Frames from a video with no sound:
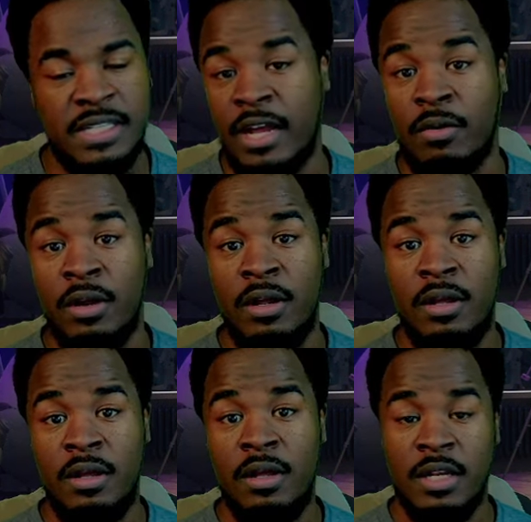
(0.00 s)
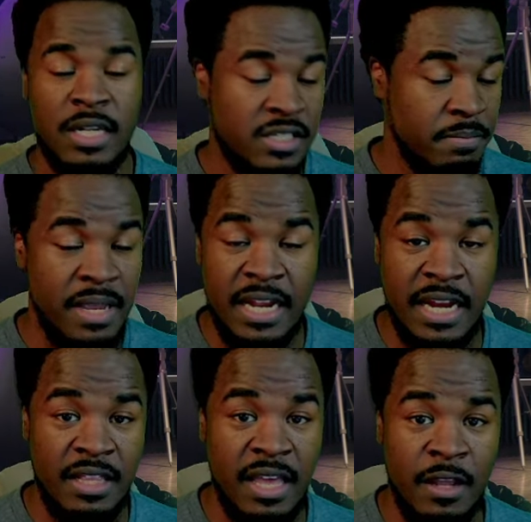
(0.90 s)
cetera, doesn't mean
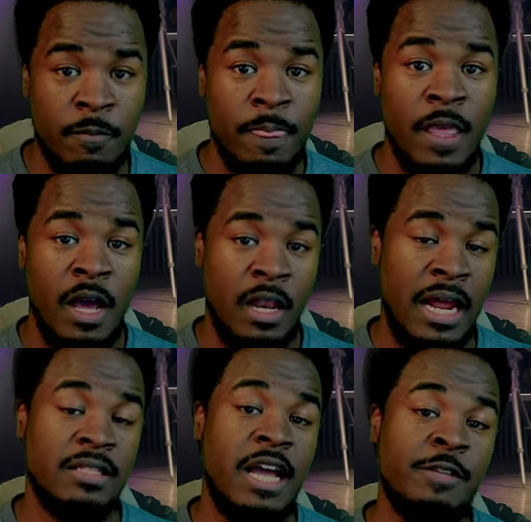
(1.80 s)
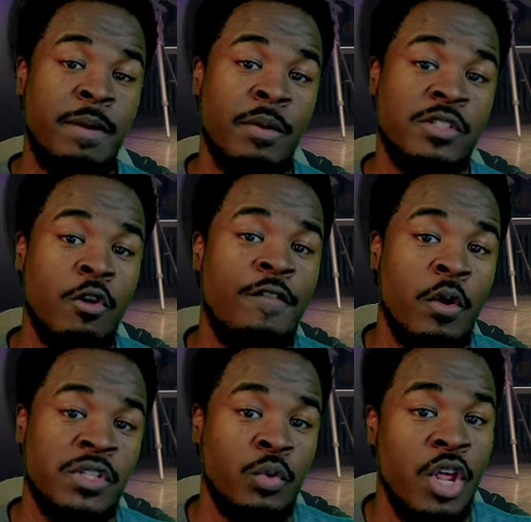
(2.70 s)
anything. A lot of times people are so
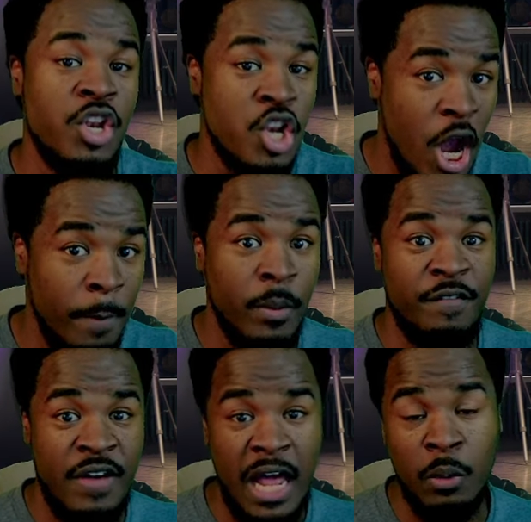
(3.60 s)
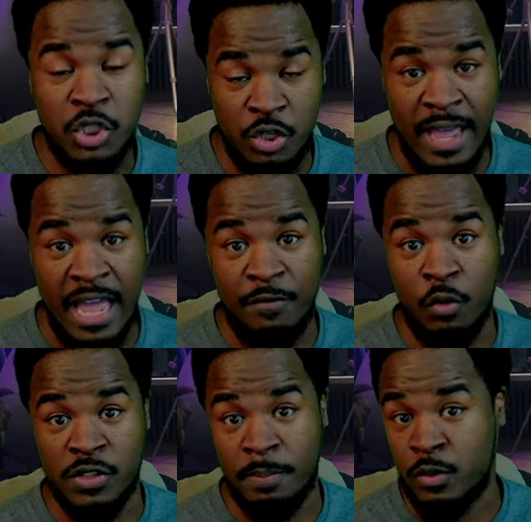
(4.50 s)
focused on the number of followers you have
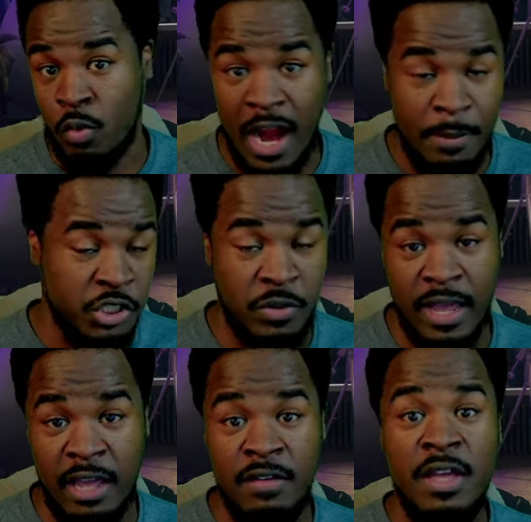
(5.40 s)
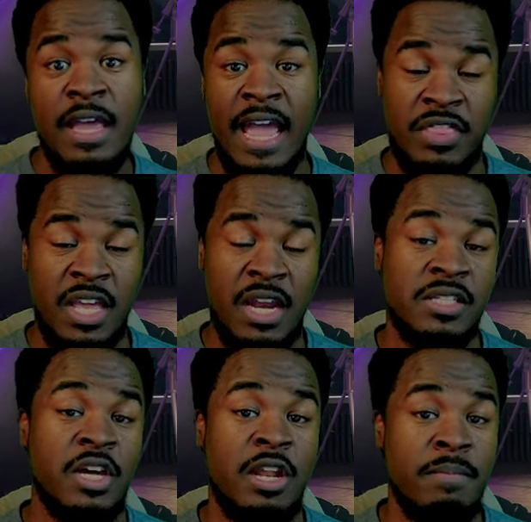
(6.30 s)
or subscribers you have and thinking
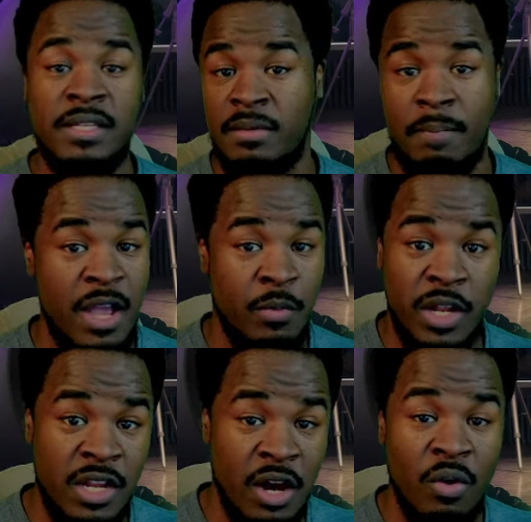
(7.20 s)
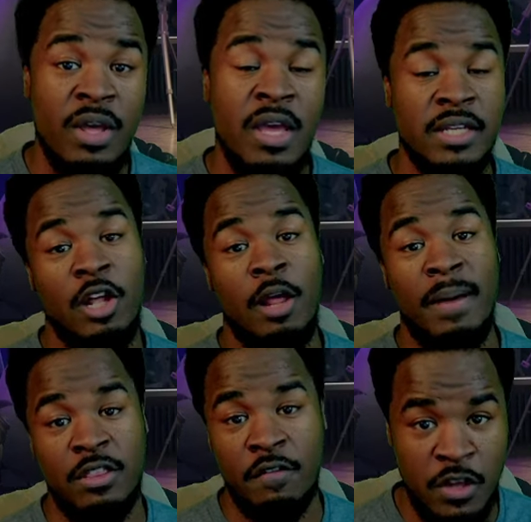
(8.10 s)
that's going to mean something big when it don't. It's all
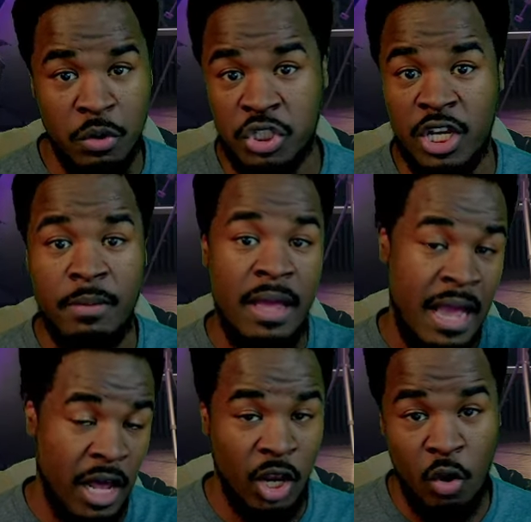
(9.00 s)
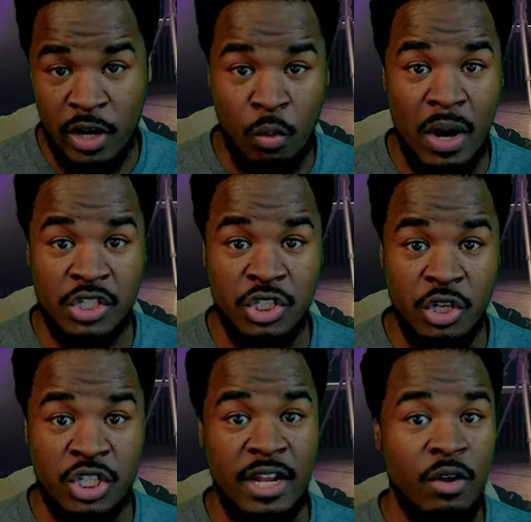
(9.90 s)
about the viewership, how long they're watching
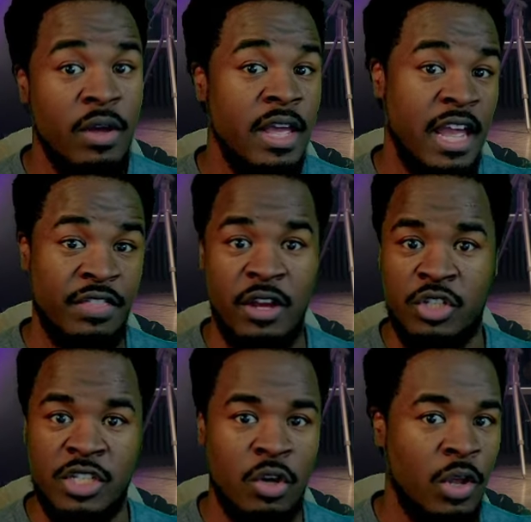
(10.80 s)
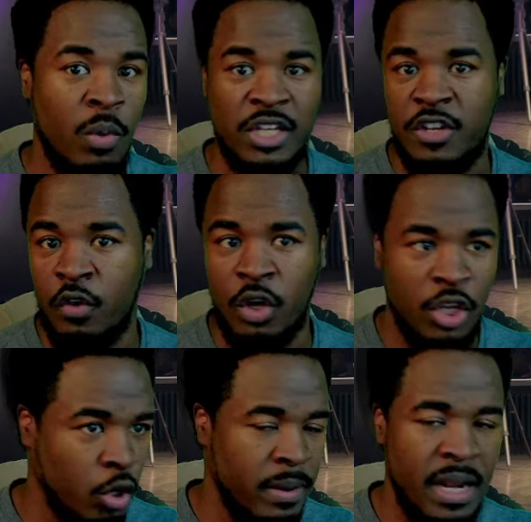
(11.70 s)
your channel. If they're just only watching it for a
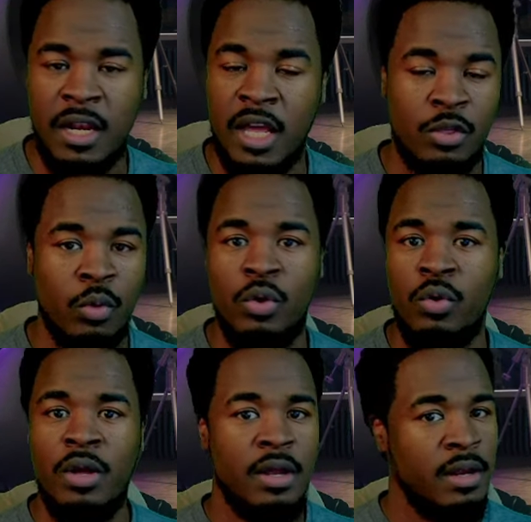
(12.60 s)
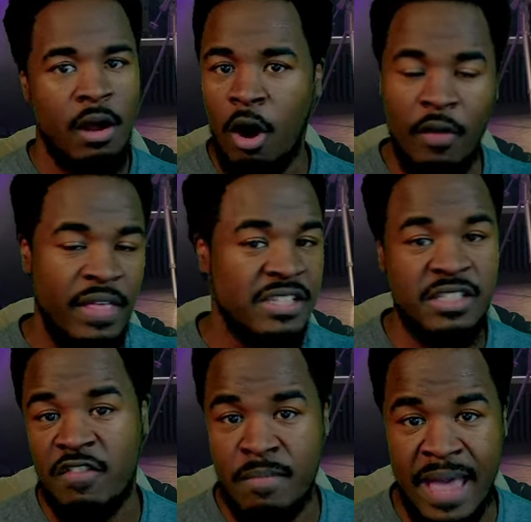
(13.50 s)
little bit and clicking through, all that
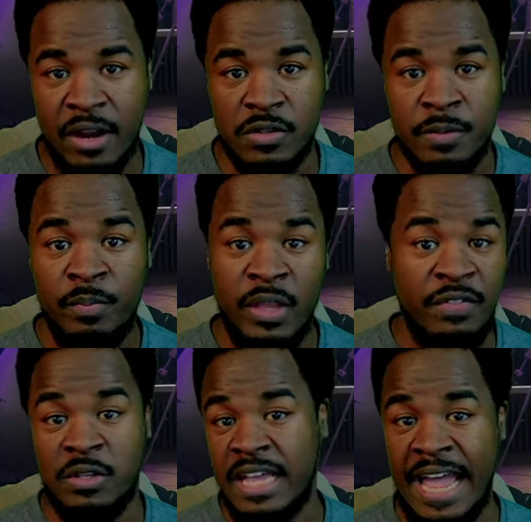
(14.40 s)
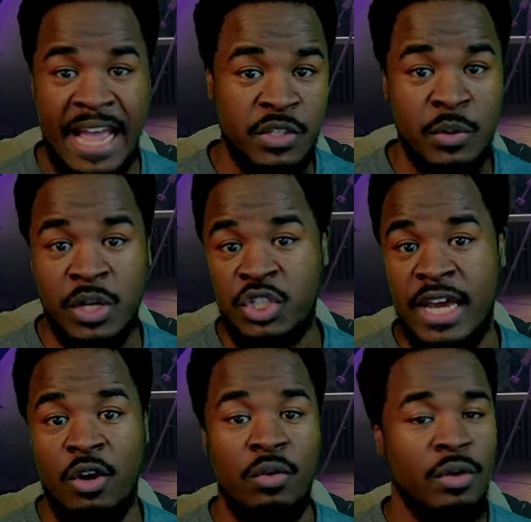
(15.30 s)
stuff matters. If there's ads on the
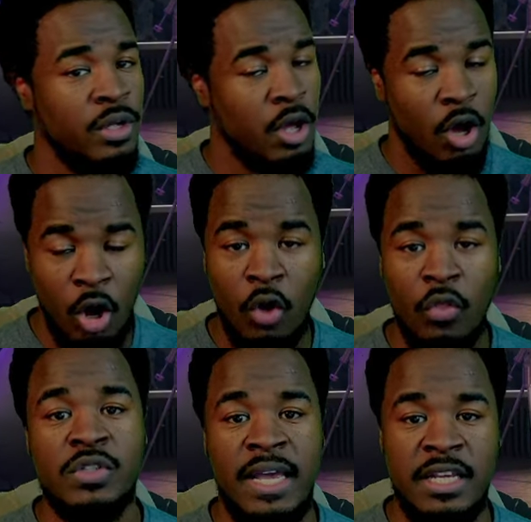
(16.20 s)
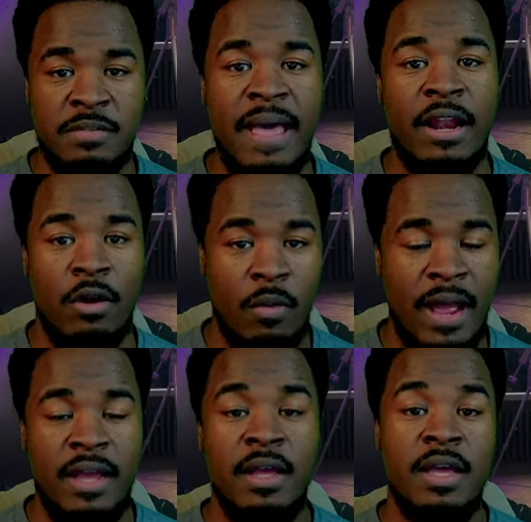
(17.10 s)
channel, all those things matter, all
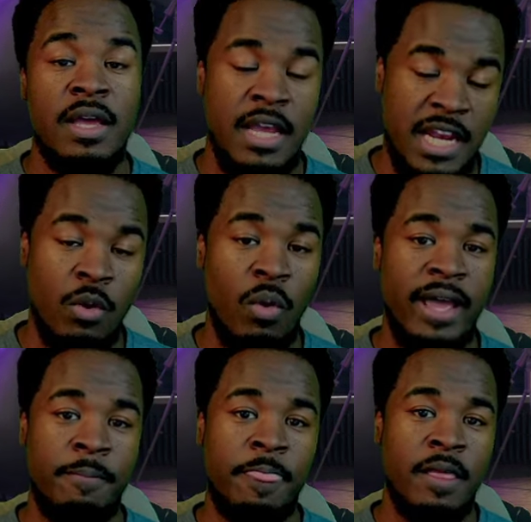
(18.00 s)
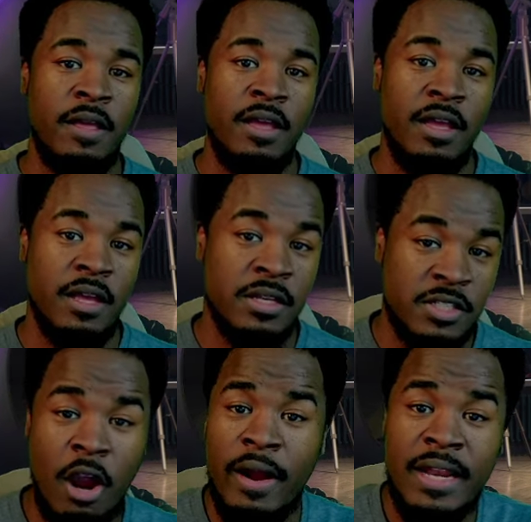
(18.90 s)
right? Anyway,
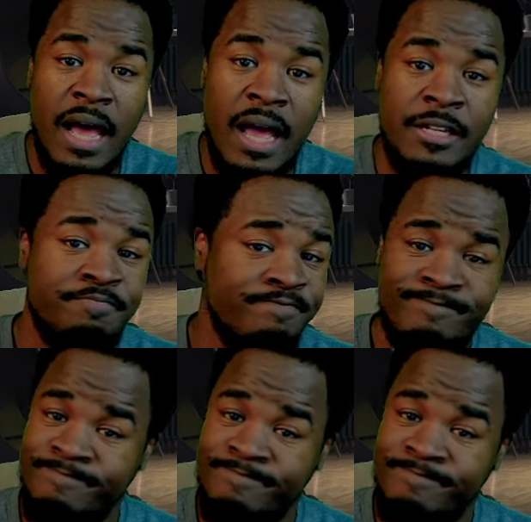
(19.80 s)
sorry, Don.